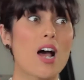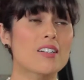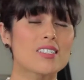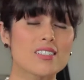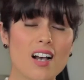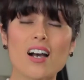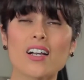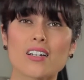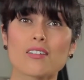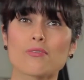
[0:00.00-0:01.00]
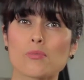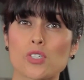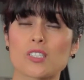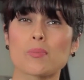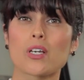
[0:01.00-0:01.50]
aside from
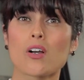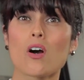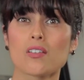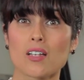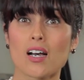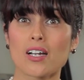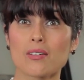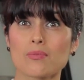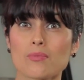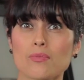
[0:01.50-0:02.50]
just being online.